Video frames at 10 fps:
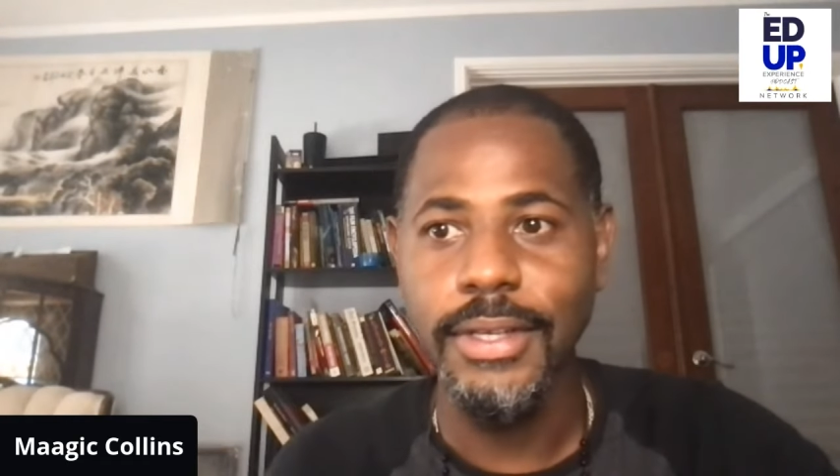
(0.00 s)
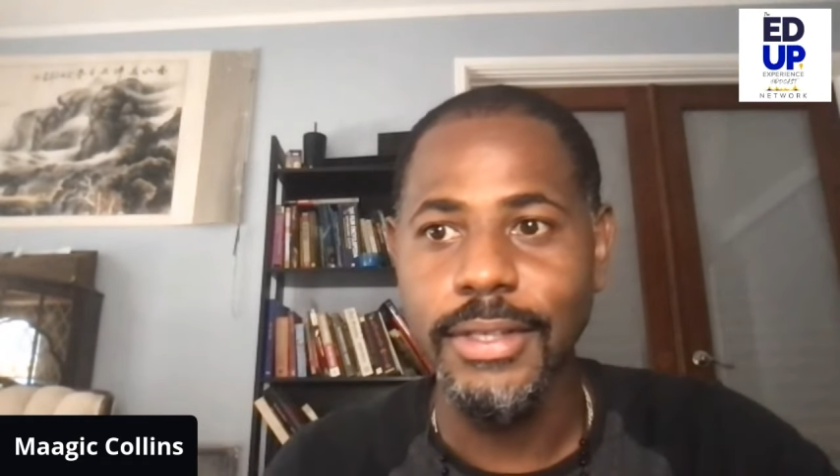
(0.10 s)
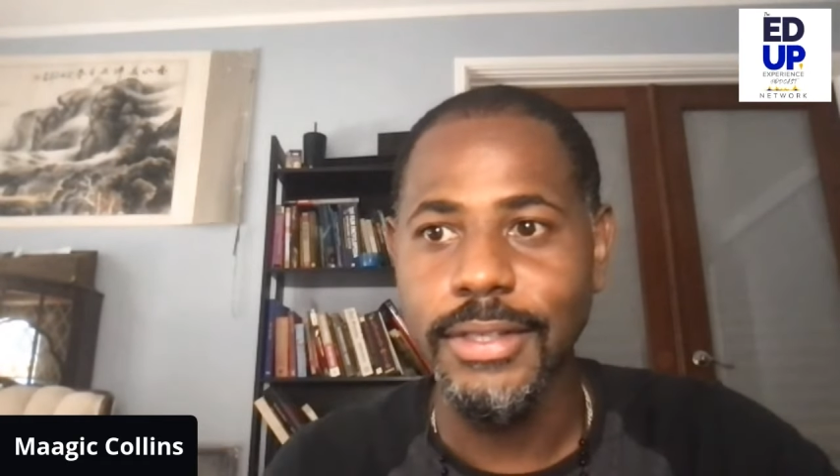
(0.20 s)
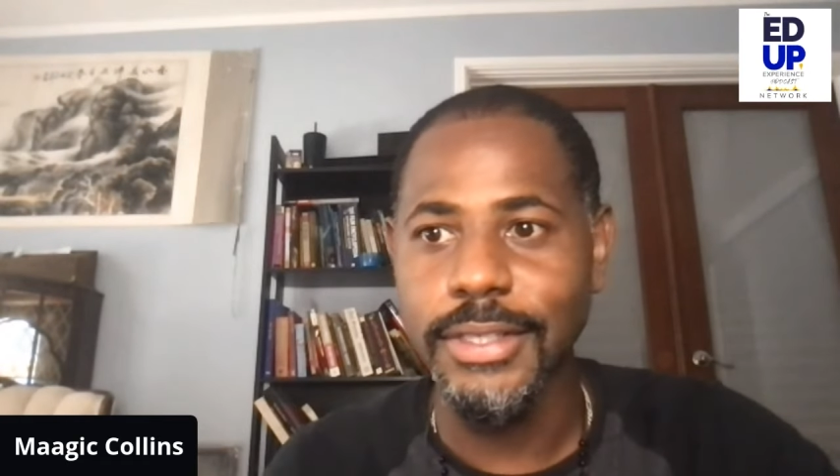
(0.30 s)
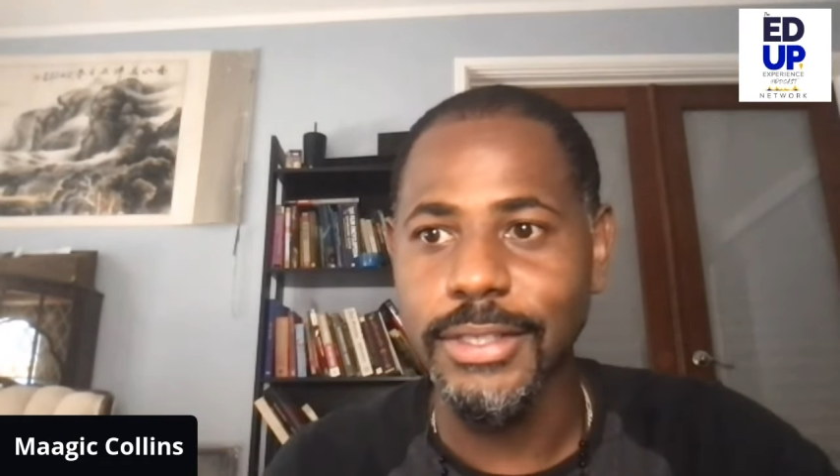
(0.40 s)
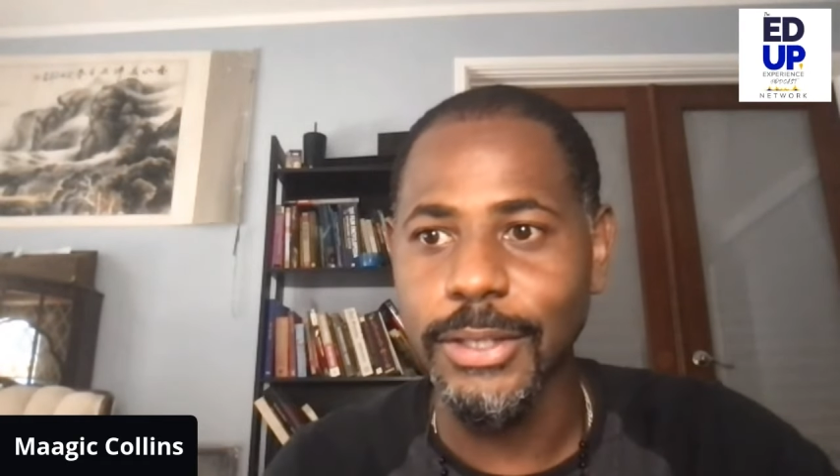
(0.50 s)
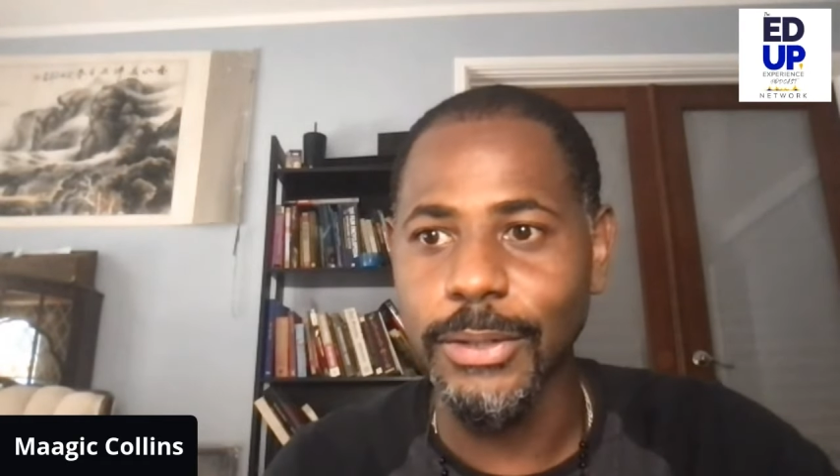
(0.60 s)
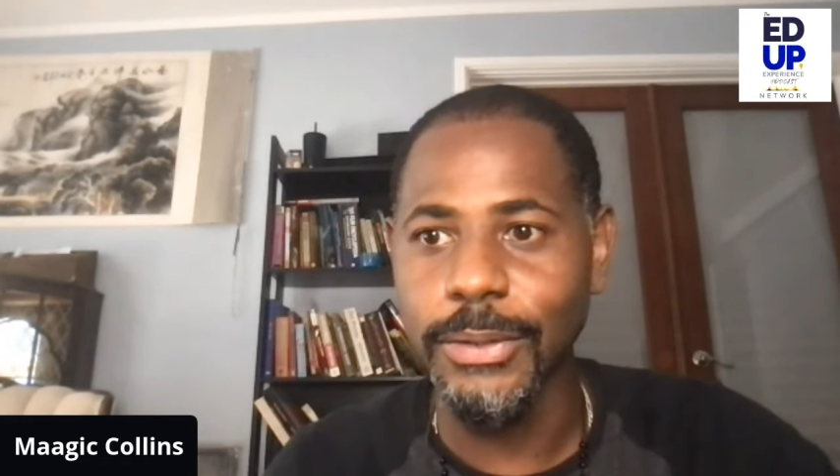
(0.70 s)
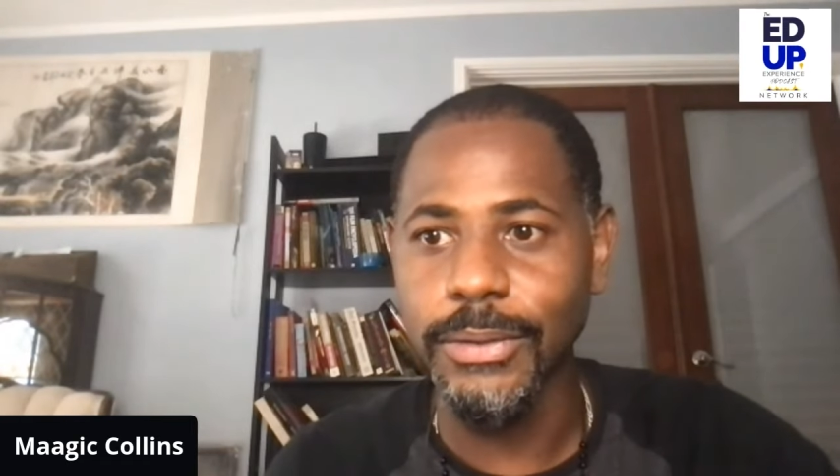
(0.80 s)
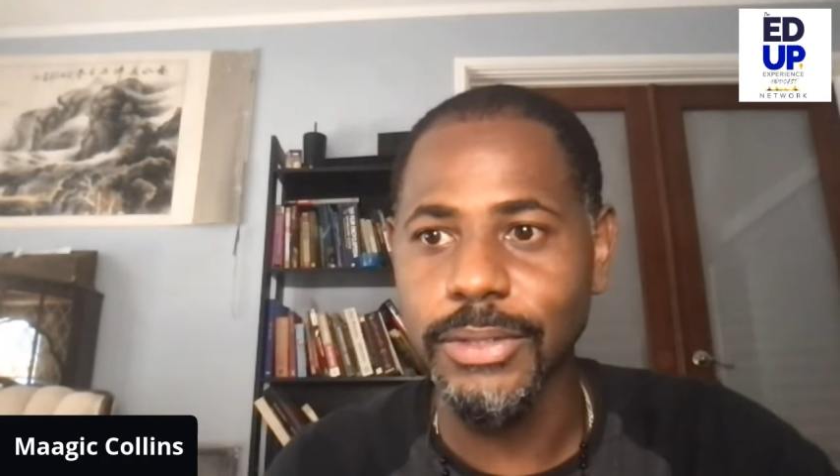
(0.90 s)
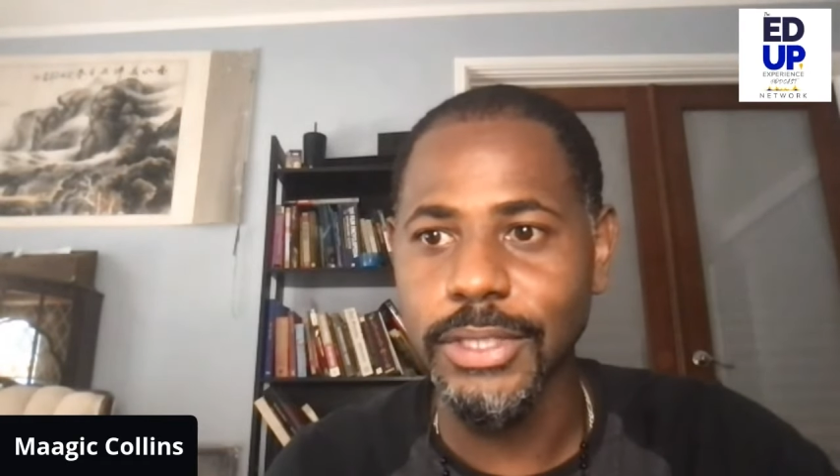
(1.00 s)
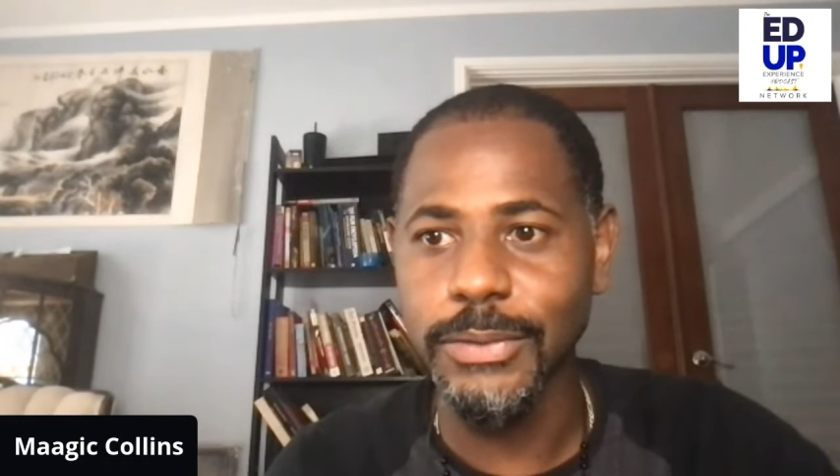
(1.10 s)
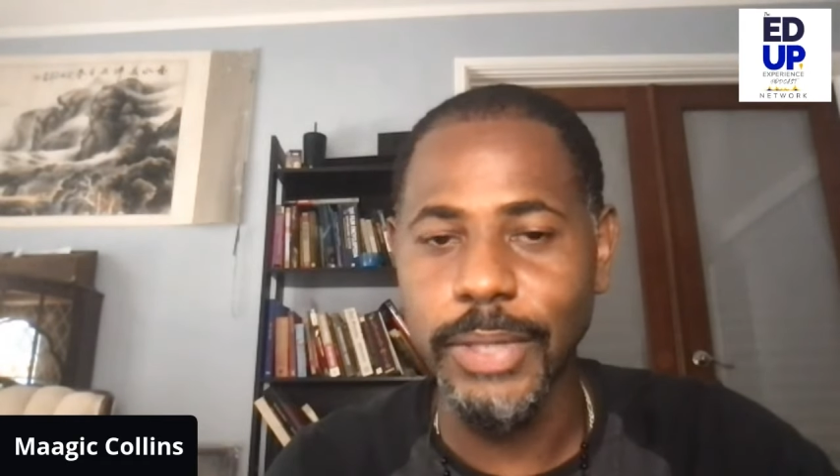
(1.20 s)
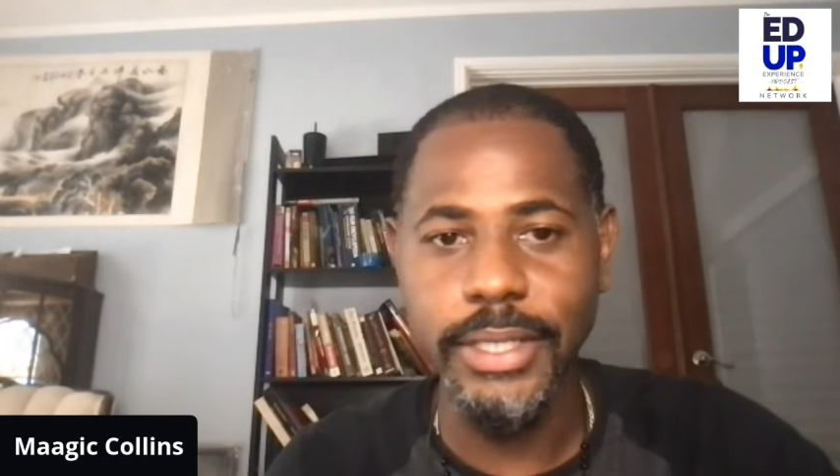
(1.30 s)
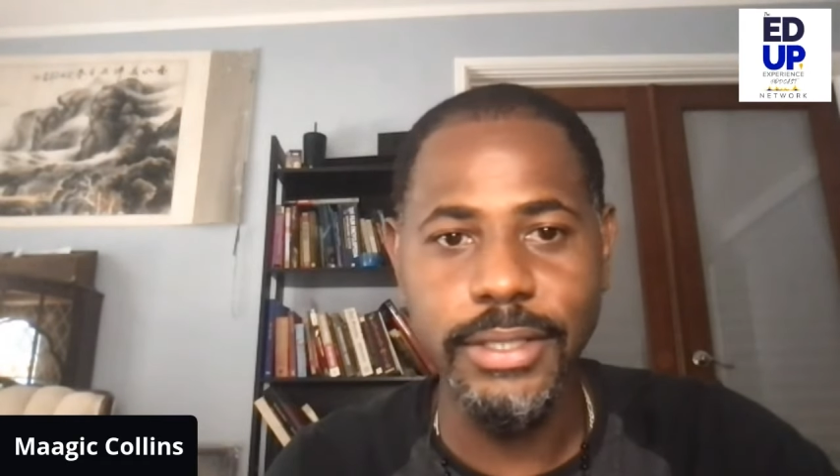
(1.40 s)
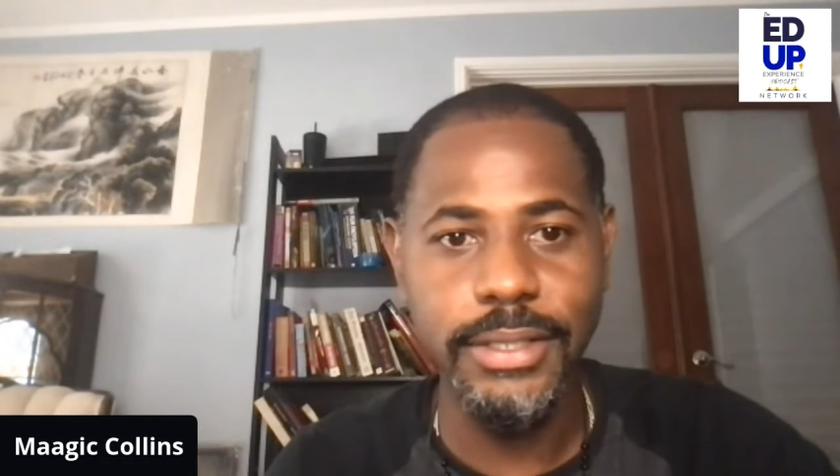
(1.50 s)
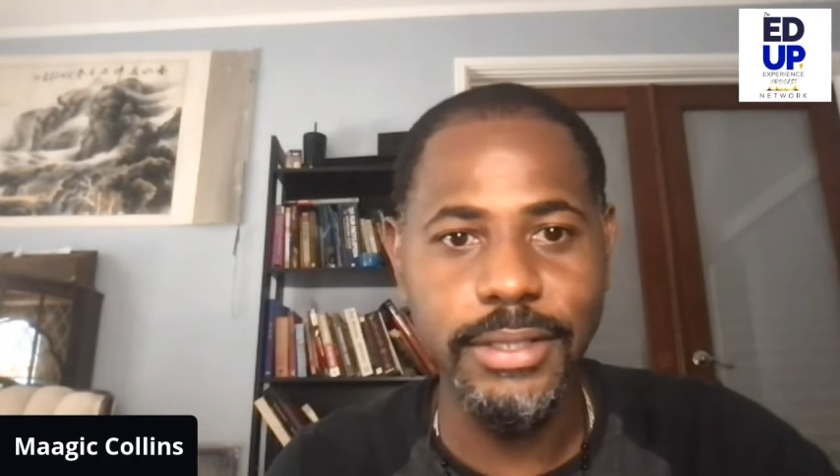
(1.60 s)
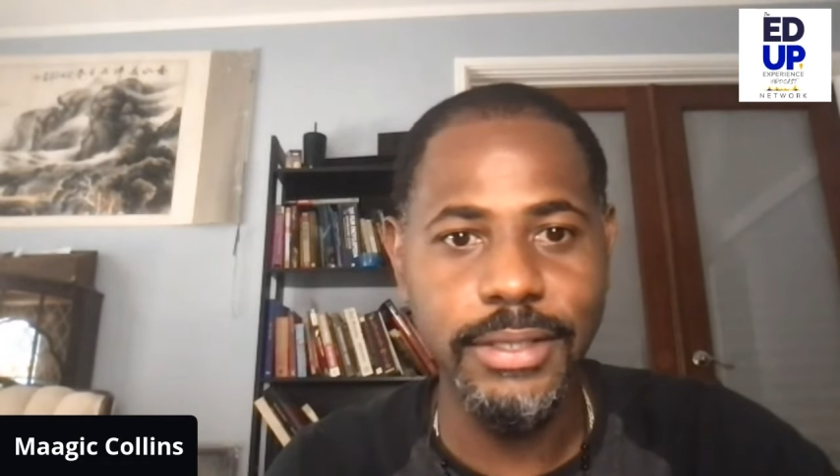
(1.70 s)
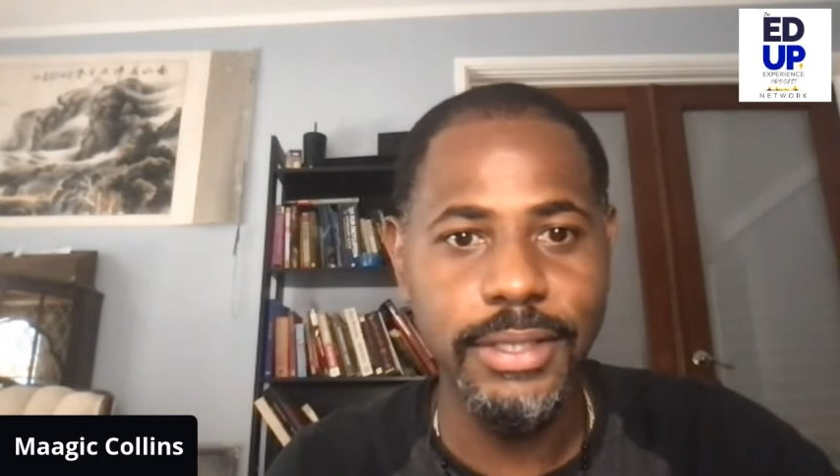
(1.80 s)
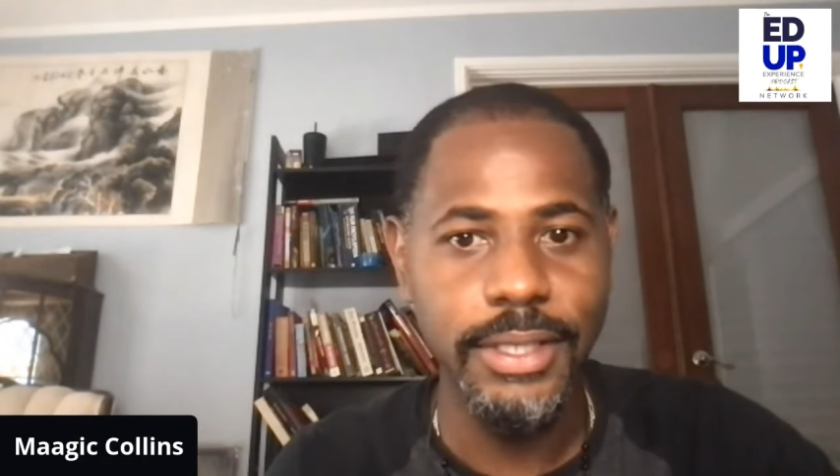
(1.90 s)
this whole
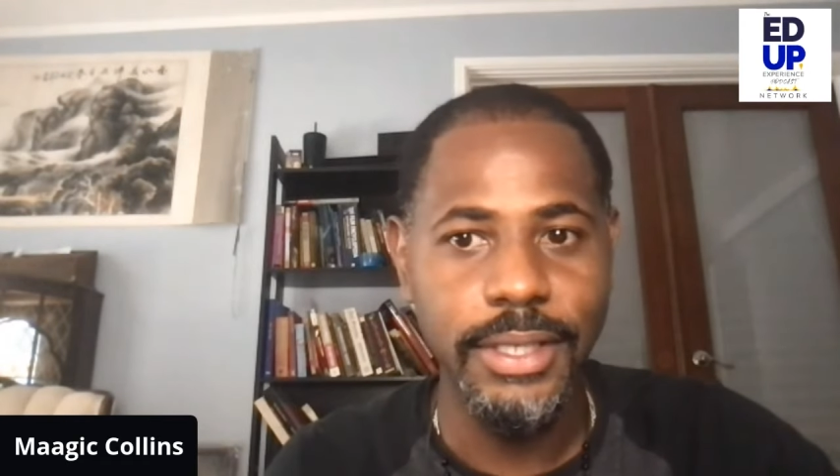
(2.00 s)
situation